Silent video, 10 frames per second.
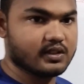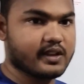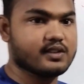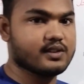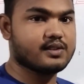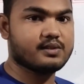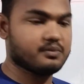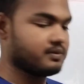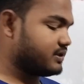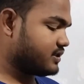
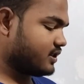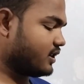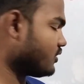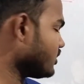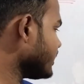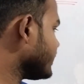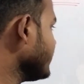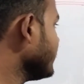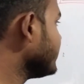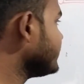changes we will see.
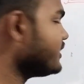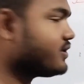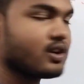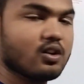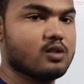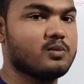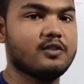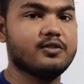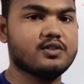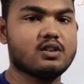Okay, it is a
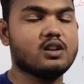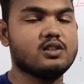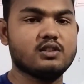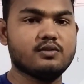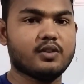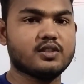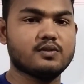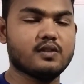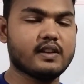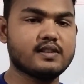normal physiology.
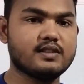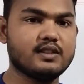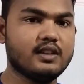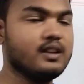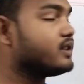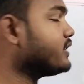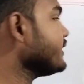First, we can see